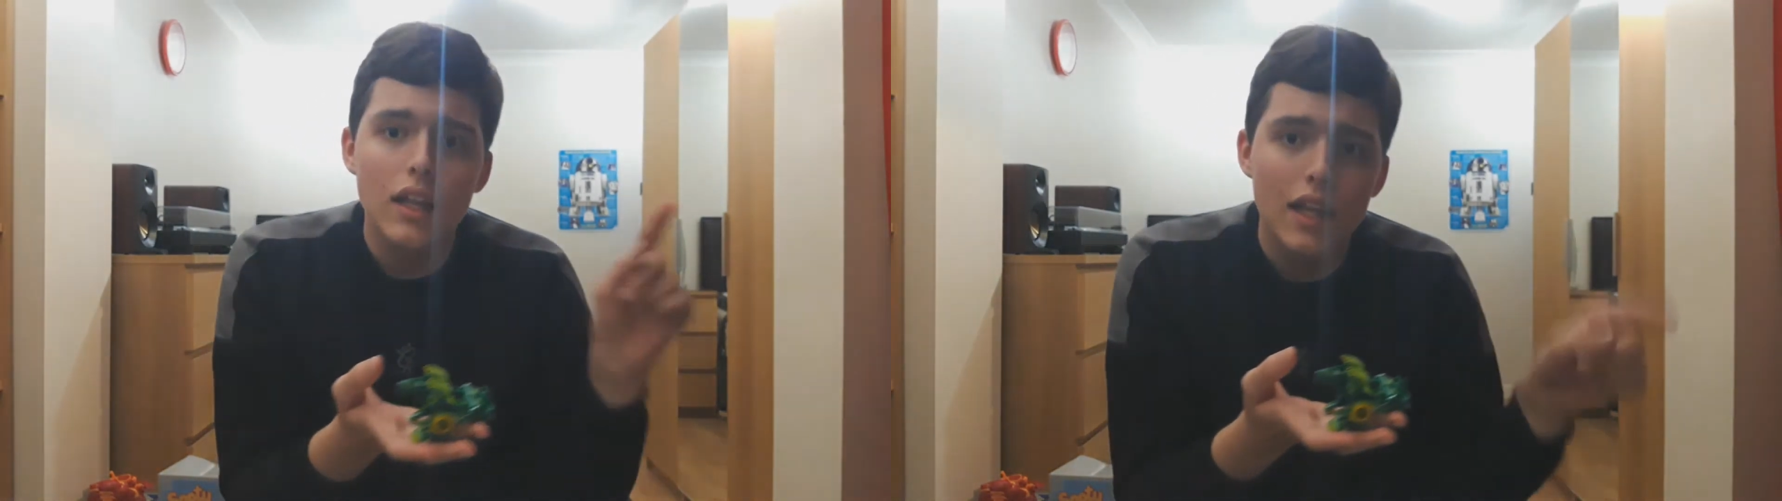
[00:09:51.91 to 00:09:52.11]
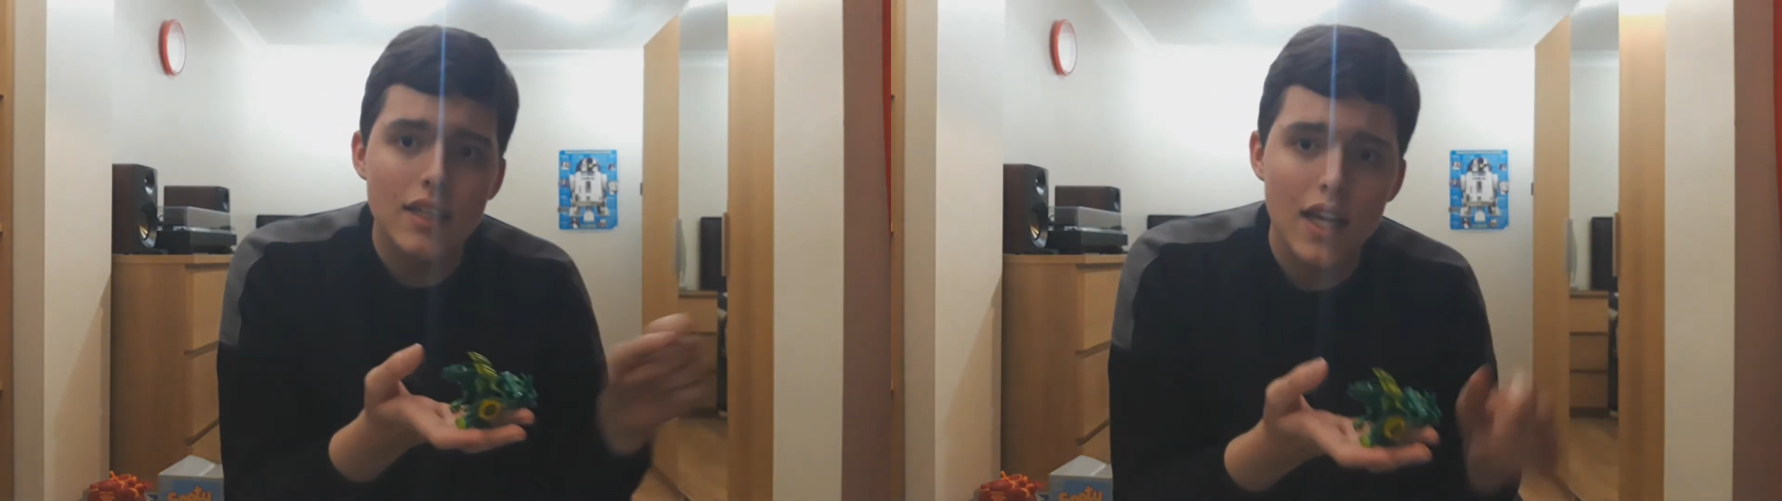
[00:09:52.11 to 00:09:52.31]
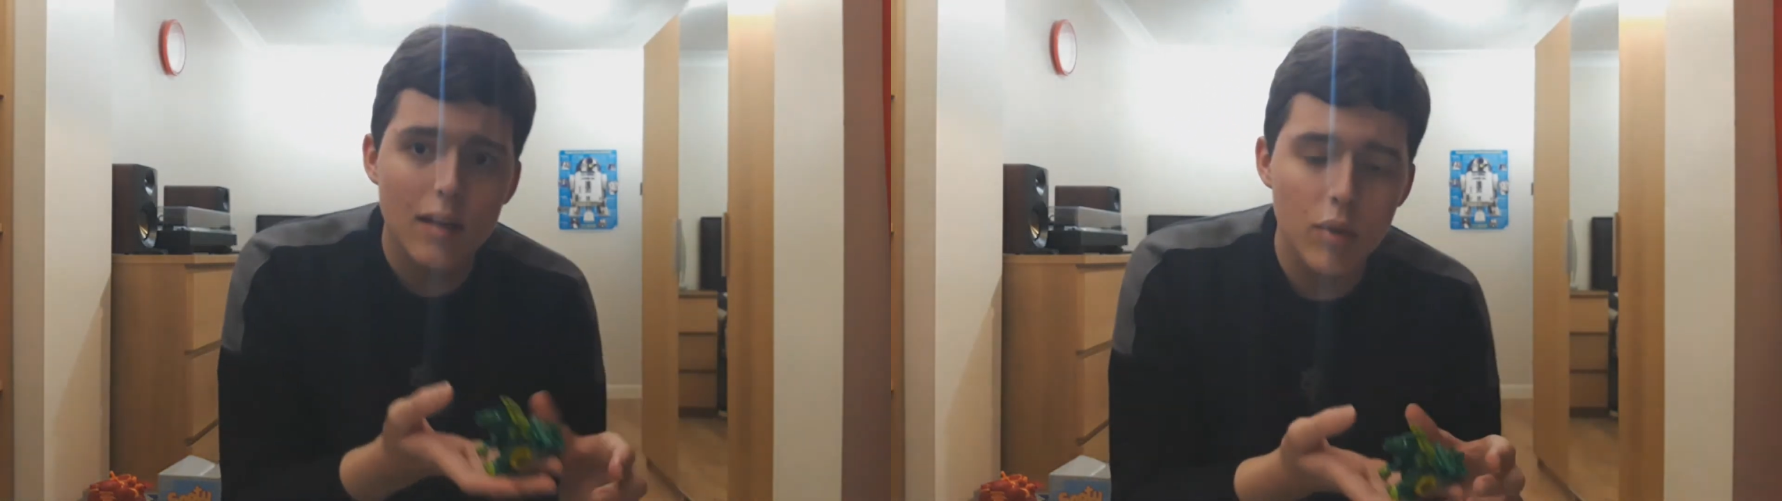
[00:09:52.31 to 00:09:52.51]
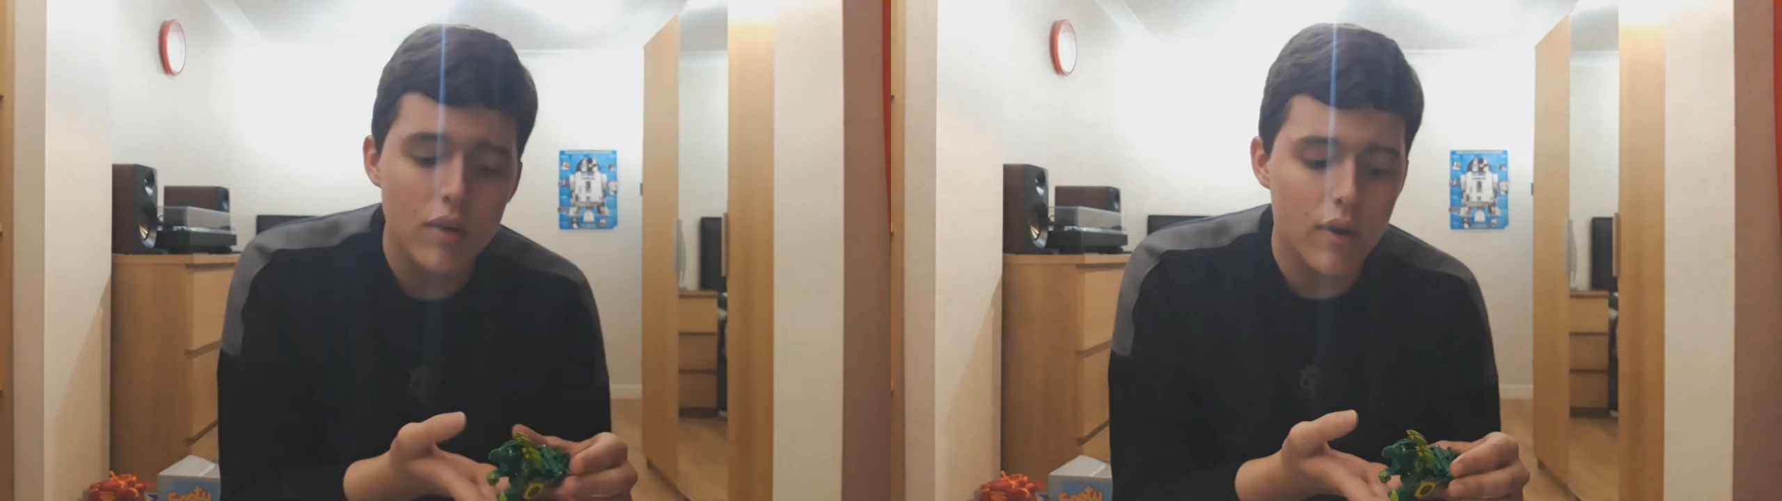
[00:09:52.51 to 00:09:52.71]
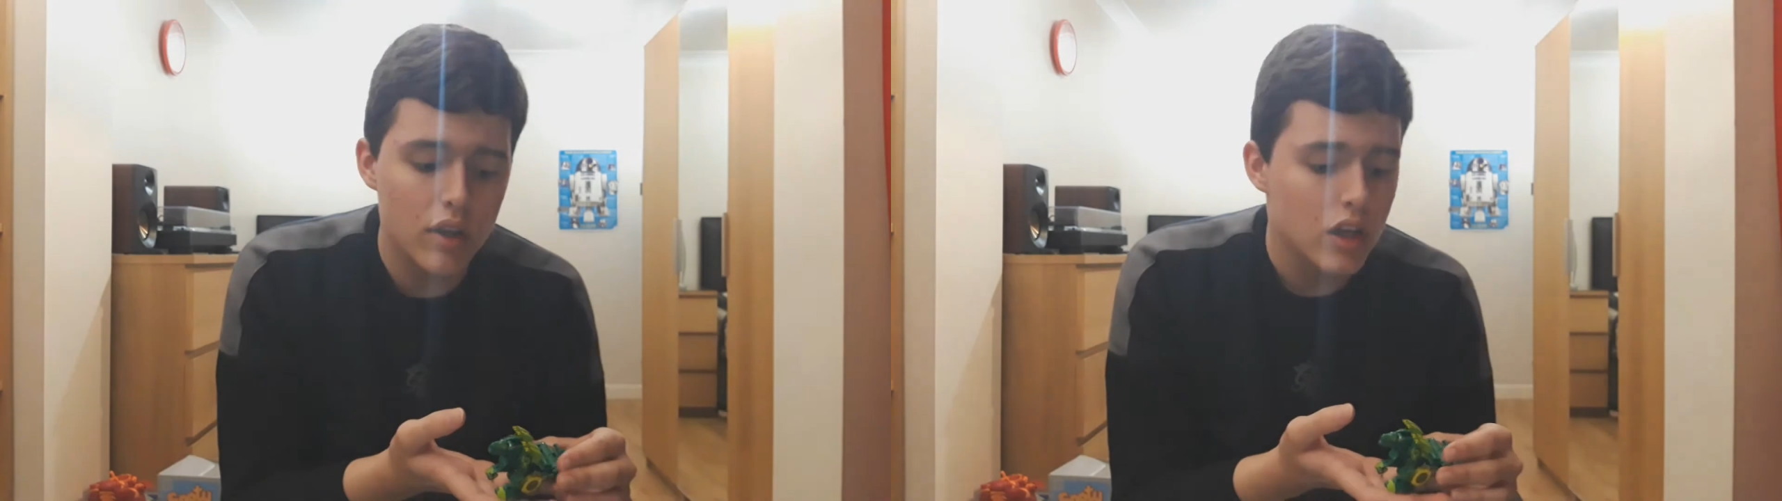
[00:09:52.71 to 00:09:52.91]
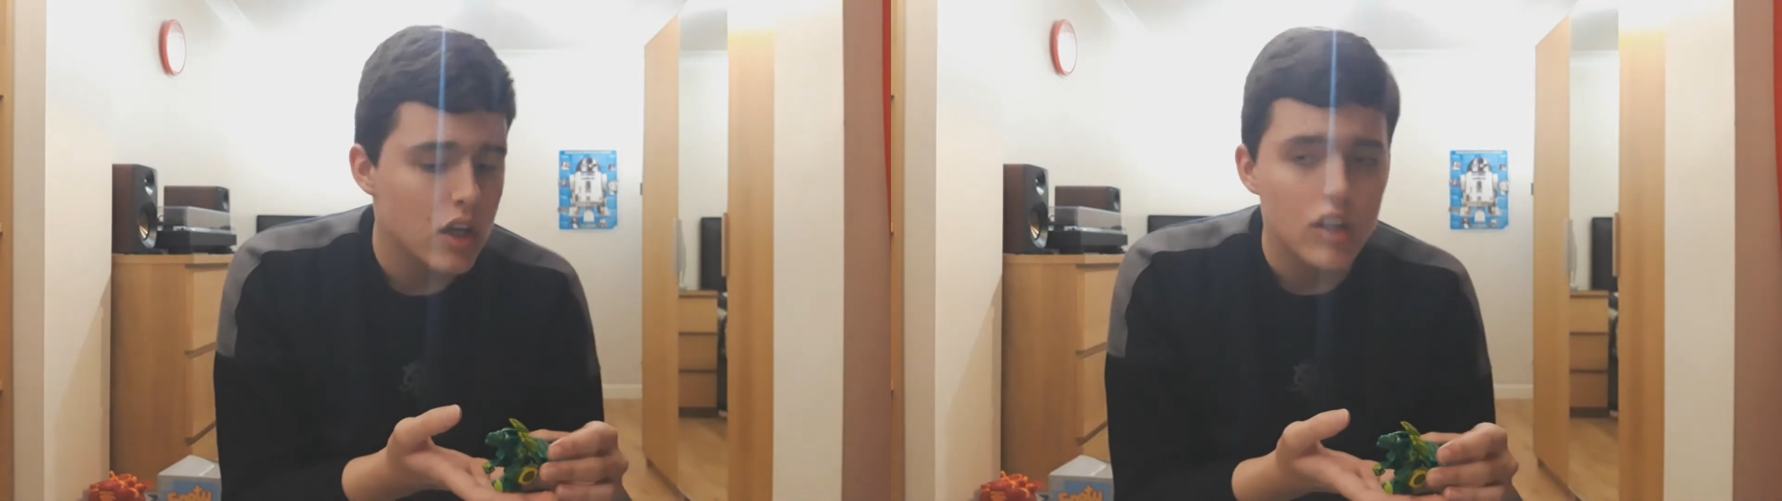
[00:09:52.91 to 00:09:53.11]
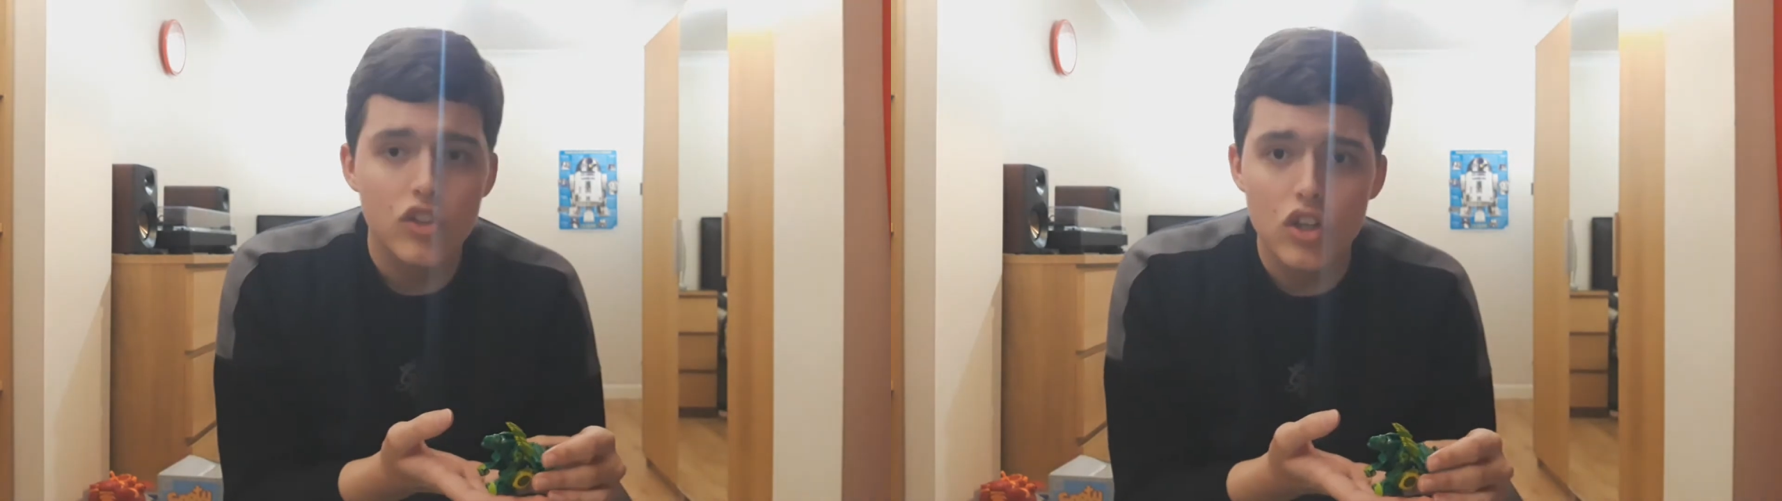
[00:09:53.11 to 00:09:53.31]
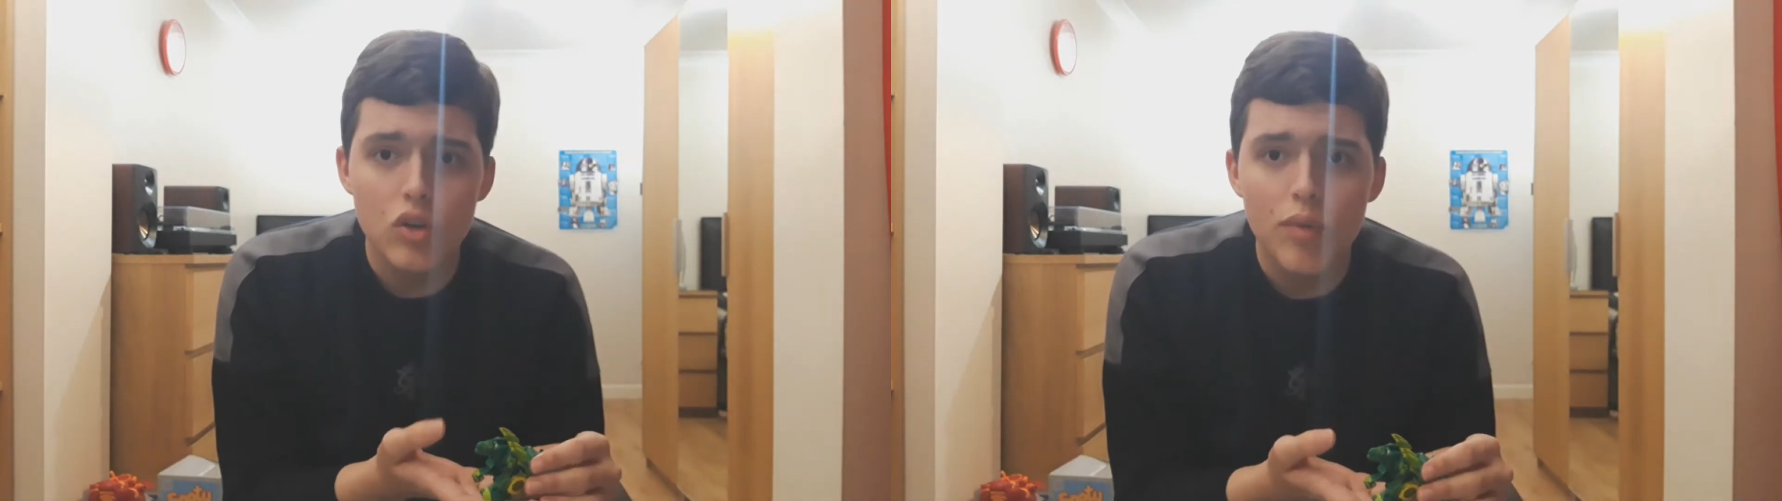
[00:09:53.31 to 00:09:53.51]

let's take a move on to